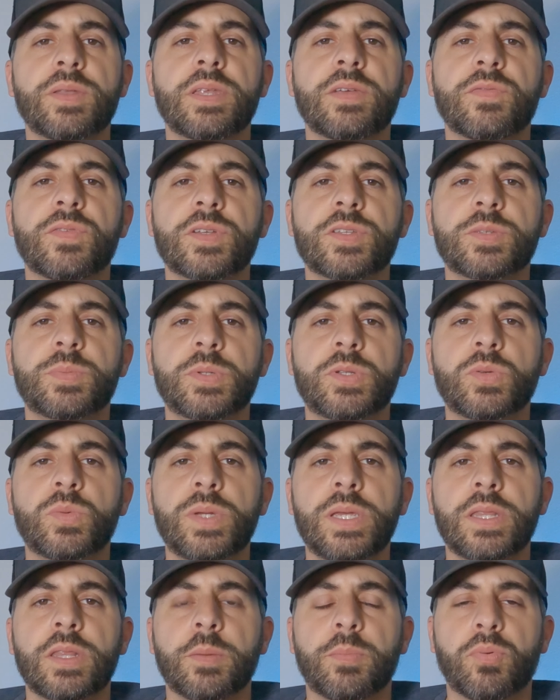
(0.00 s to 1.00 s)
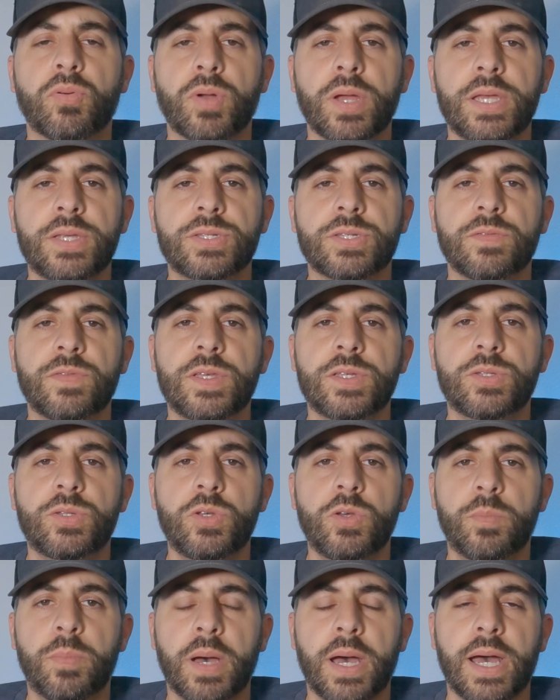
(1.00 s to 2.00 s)
difference between the price of these
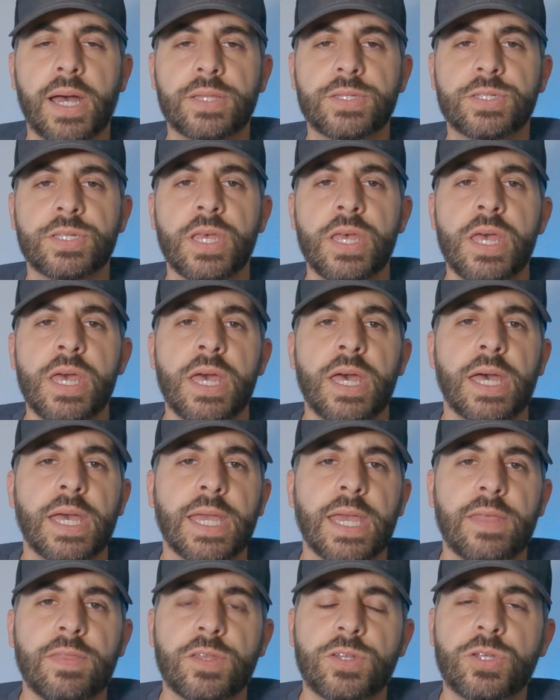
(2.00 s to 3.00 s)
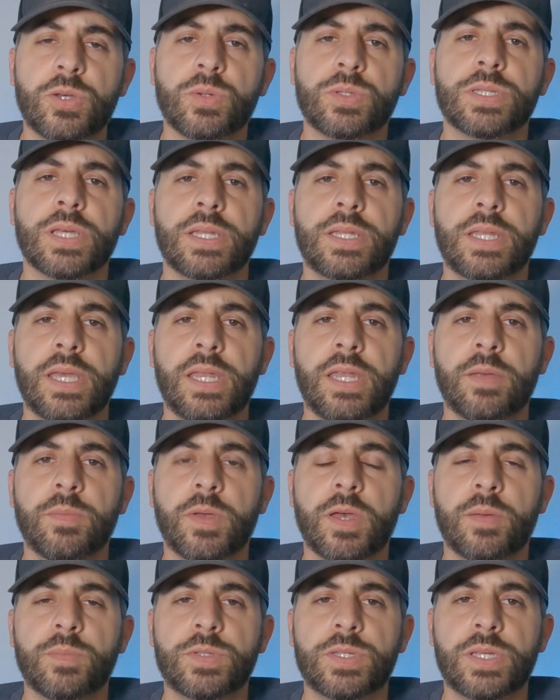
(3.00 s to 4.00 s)
two pots, again, the Toaks Titanium
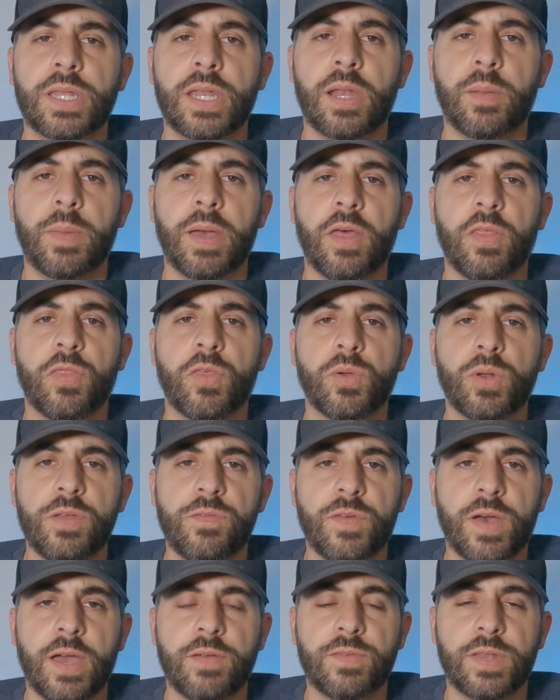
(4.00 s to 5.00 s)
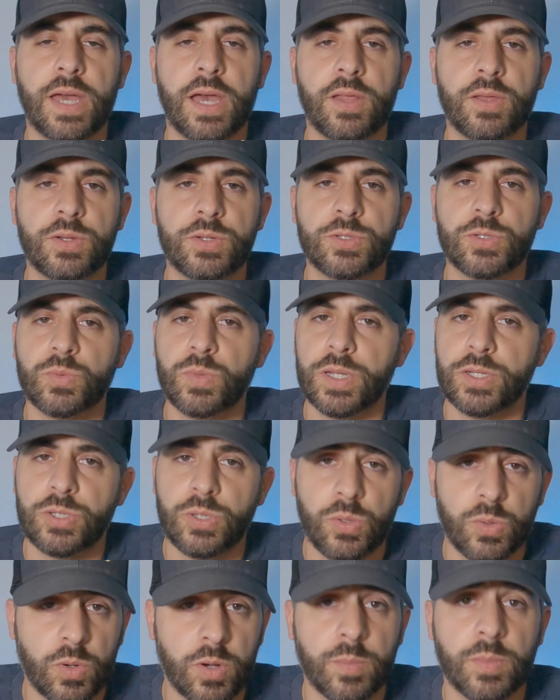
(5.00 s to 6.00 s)
comes in at about $35, which
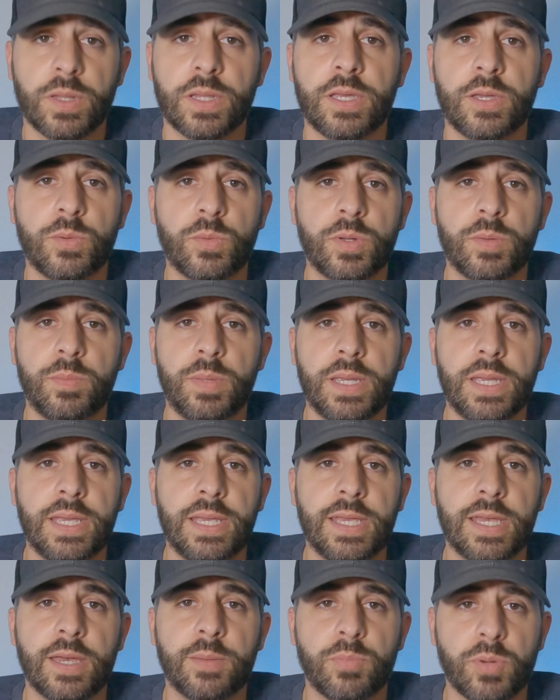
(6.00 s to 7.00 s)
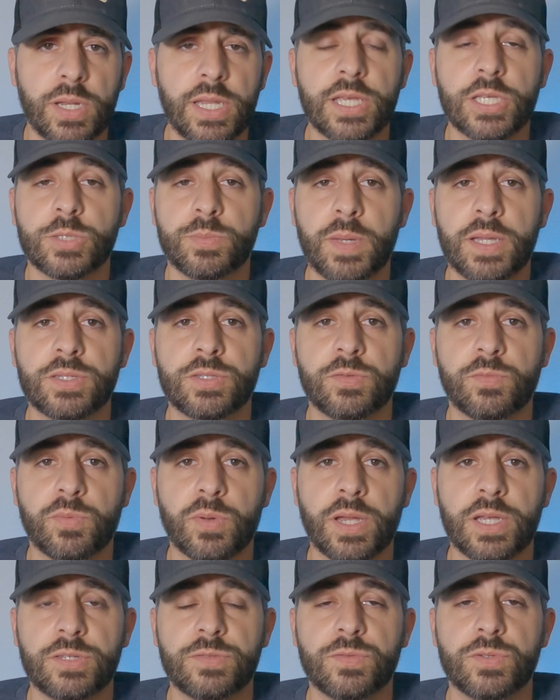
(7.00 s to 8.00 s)
normally would be a pretty expensive
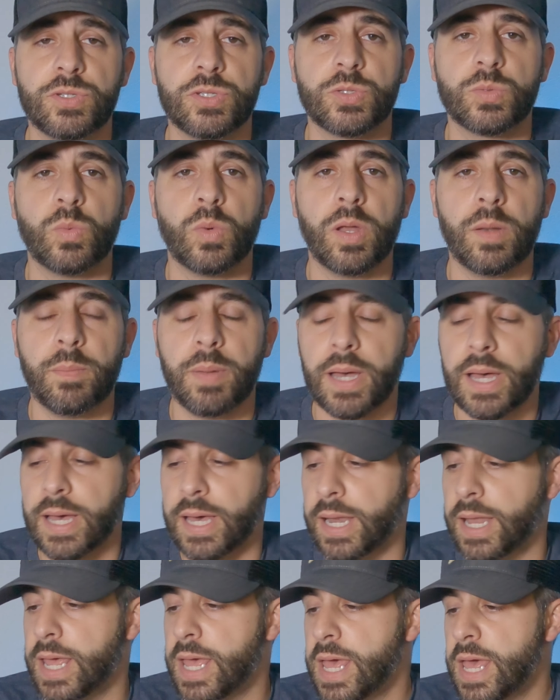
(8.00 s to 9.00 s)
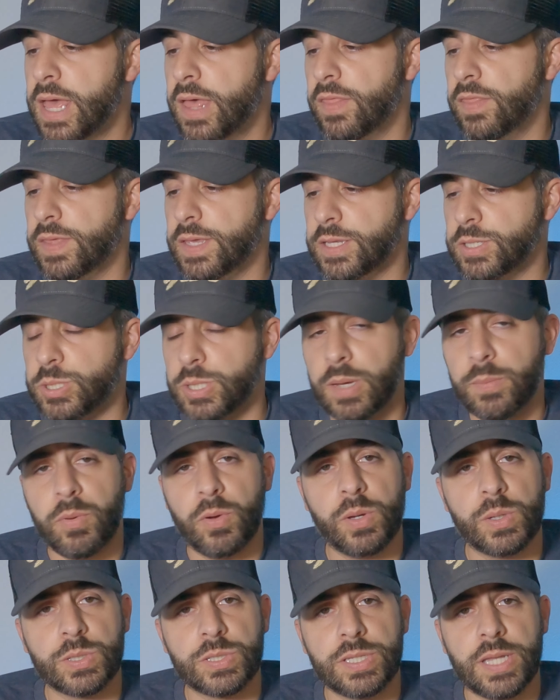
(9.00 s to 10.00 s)
price for just one pot. The
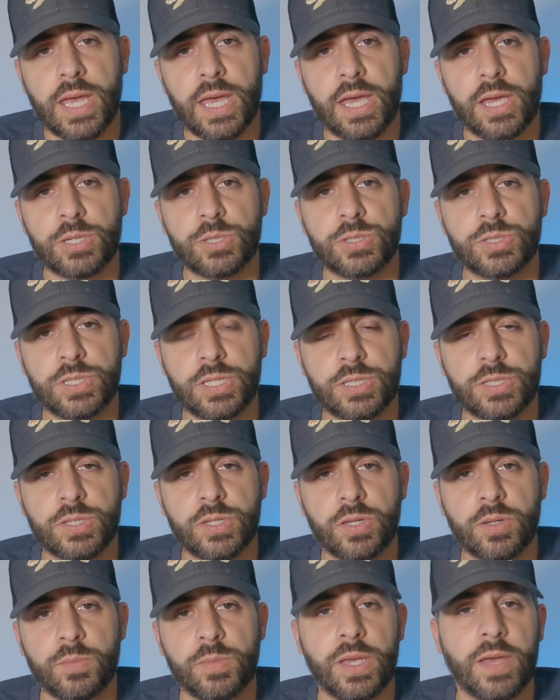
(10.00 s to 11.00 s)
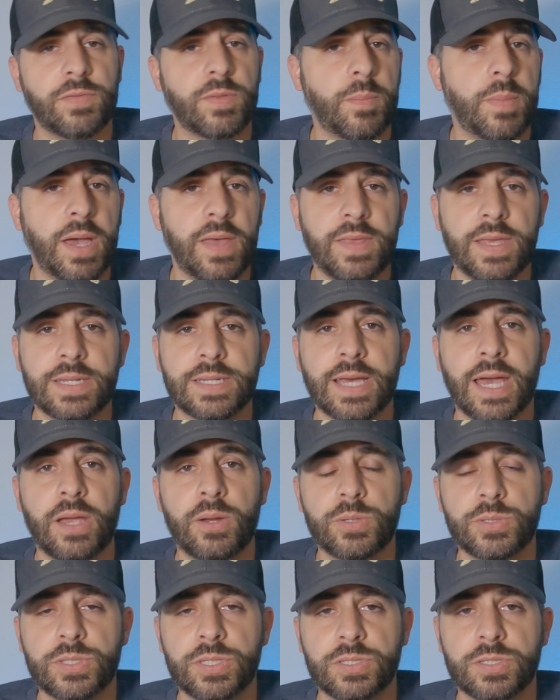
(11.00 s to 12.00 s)
Jetboil Stash system, you have to buy the
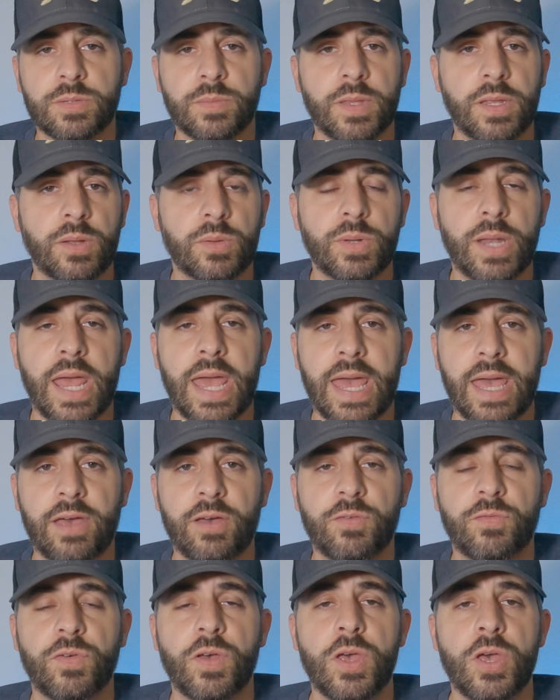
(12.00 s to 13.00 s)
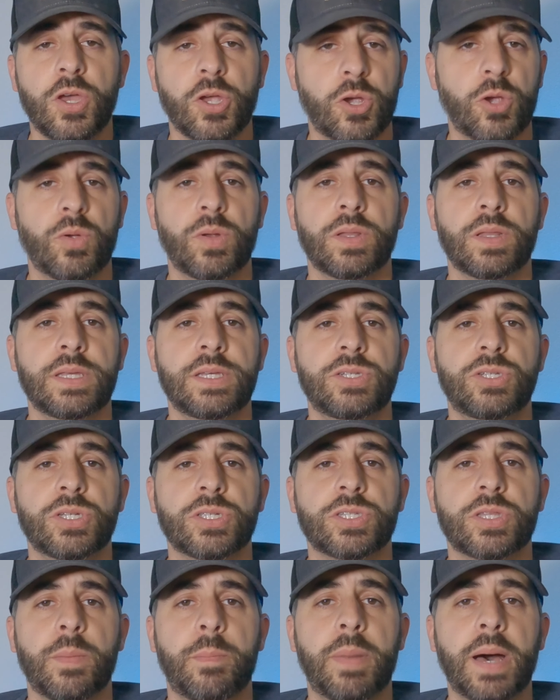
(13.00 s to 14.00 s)
entire system. They don't have currently
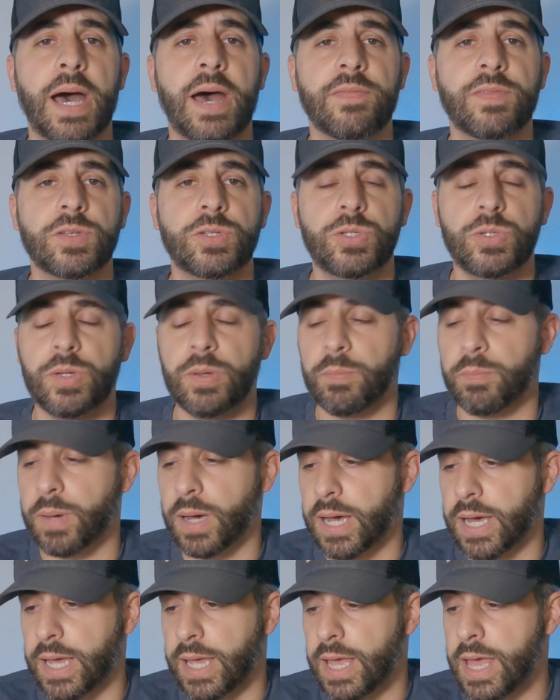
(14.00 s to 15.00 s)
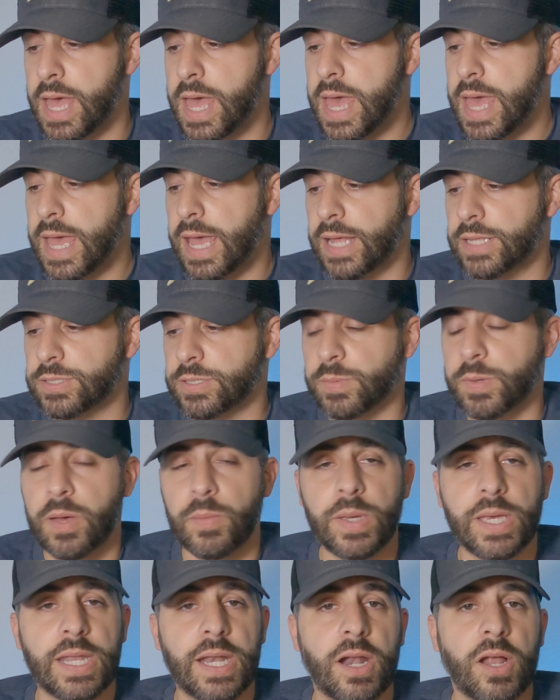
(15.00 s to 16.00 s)
just the pot that you can buy. Ends up
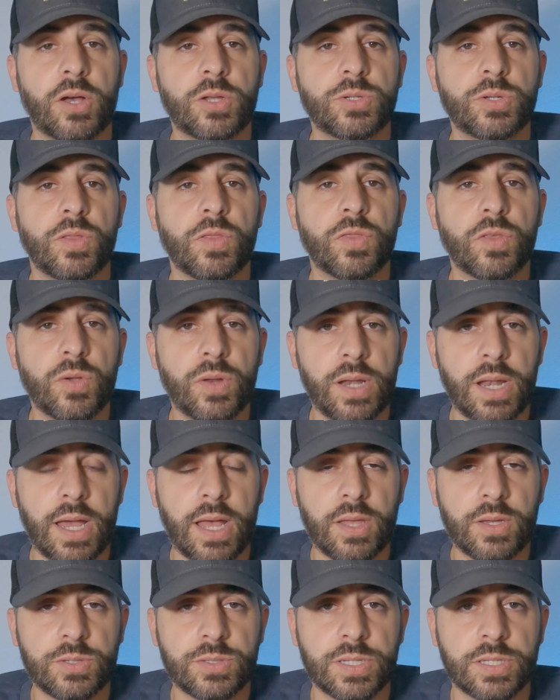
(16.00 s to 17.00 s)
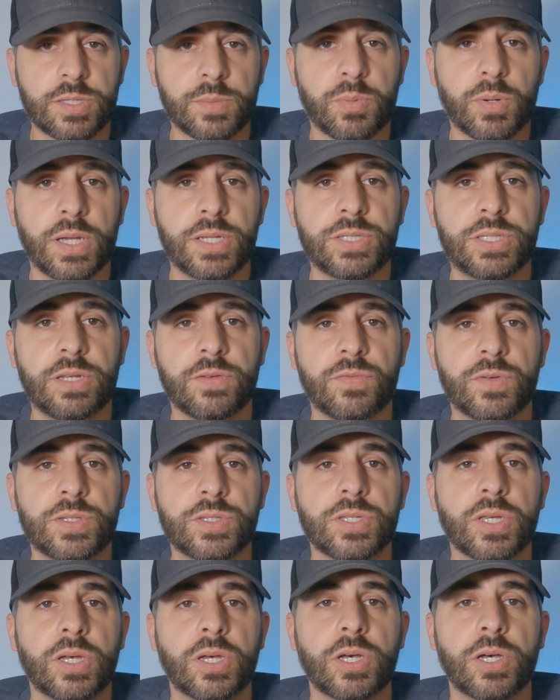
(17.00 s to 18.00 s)
coming in at $130. That's a price
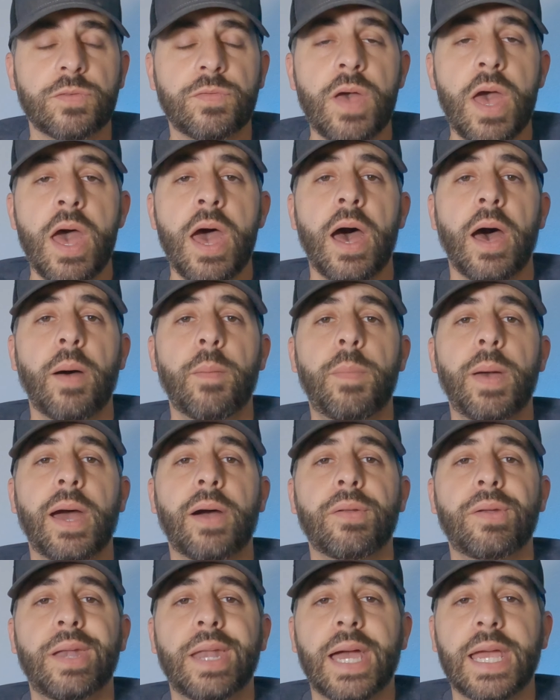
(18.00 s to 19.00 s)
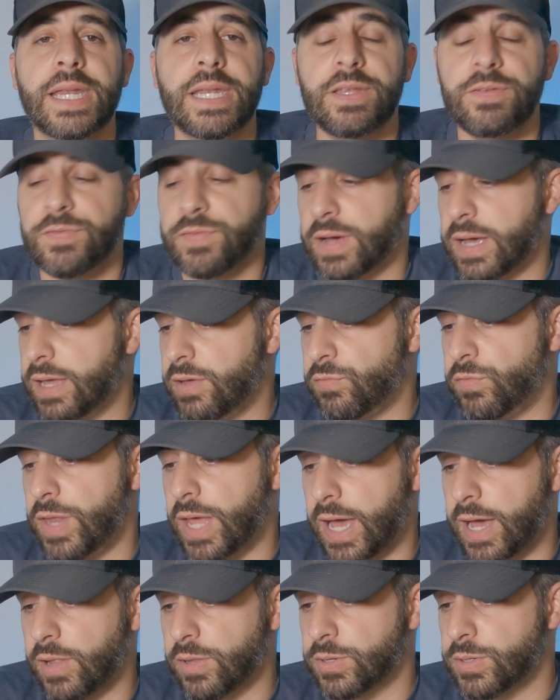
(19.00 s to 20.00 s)
difference of about
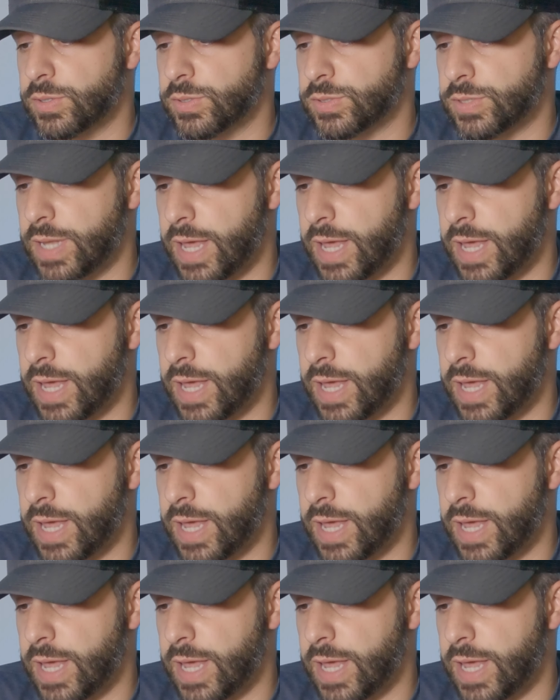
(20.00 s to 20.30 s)
$95.